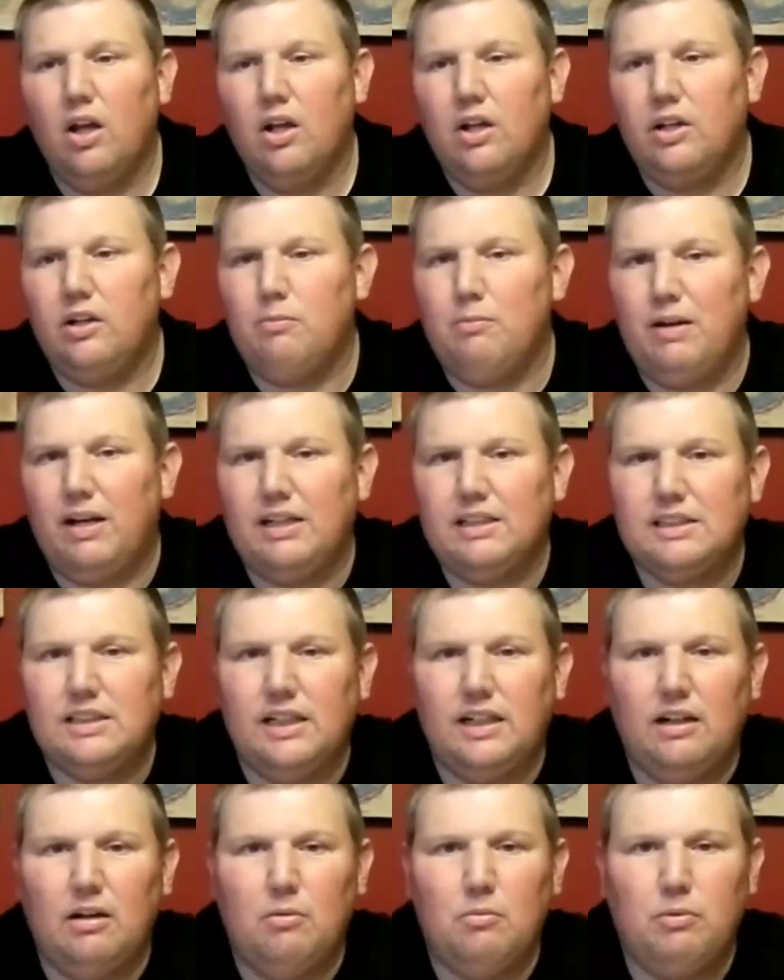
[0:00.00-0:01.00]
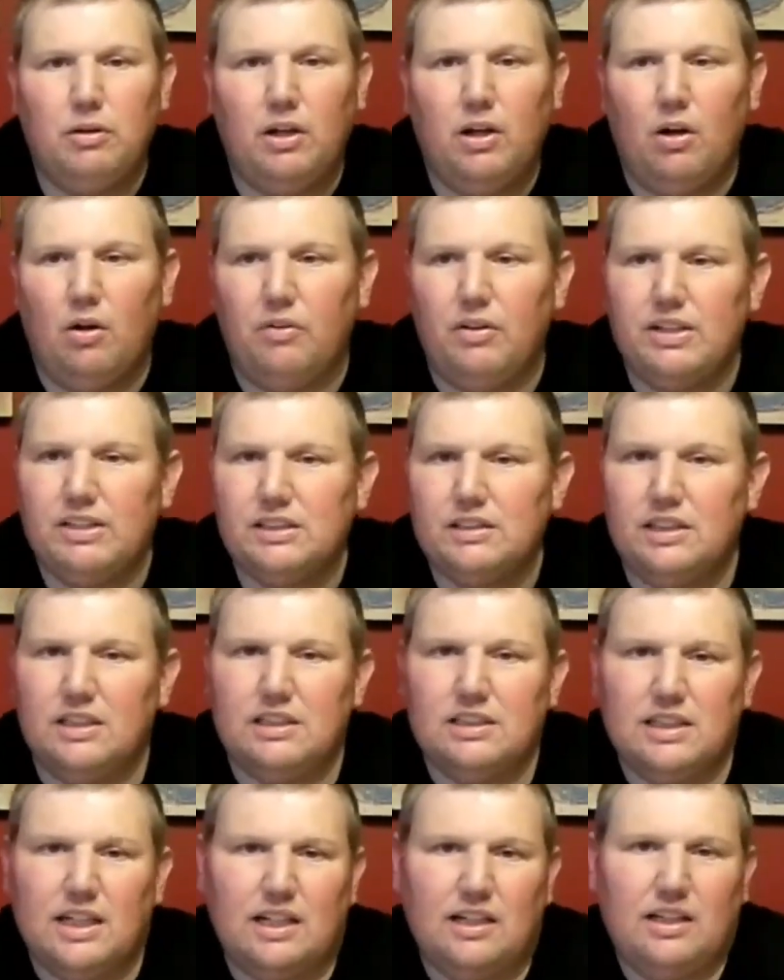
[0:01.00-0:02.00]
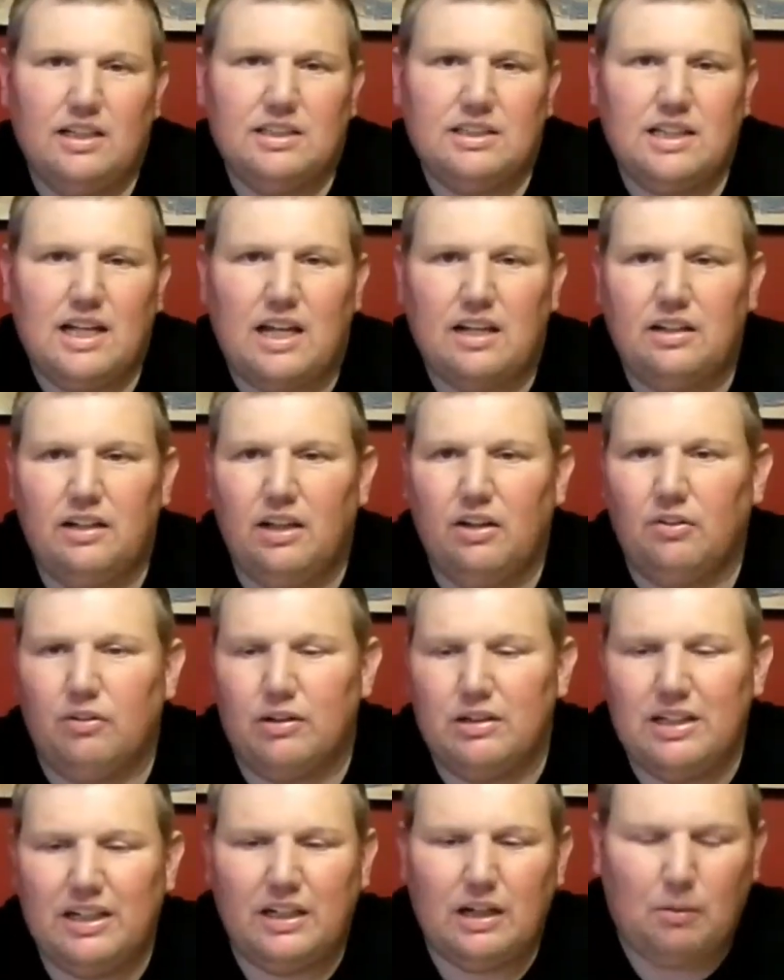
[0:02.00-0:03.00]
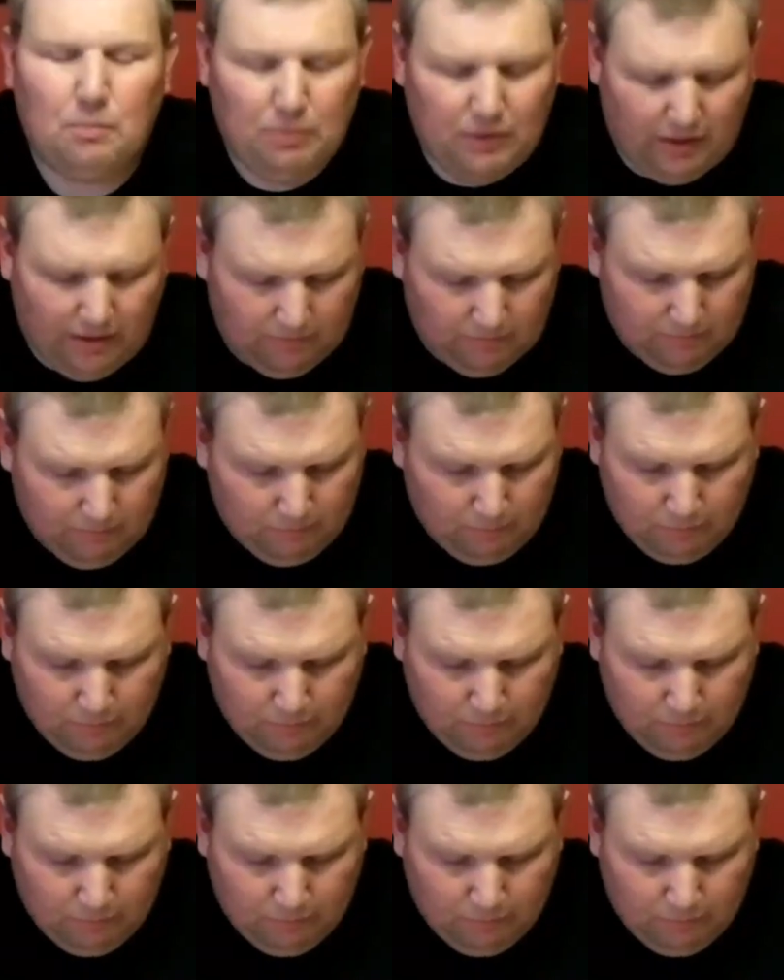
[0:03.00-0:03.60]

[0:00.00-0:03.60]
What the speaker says: You may see them, you know, this, that, and the other indie company.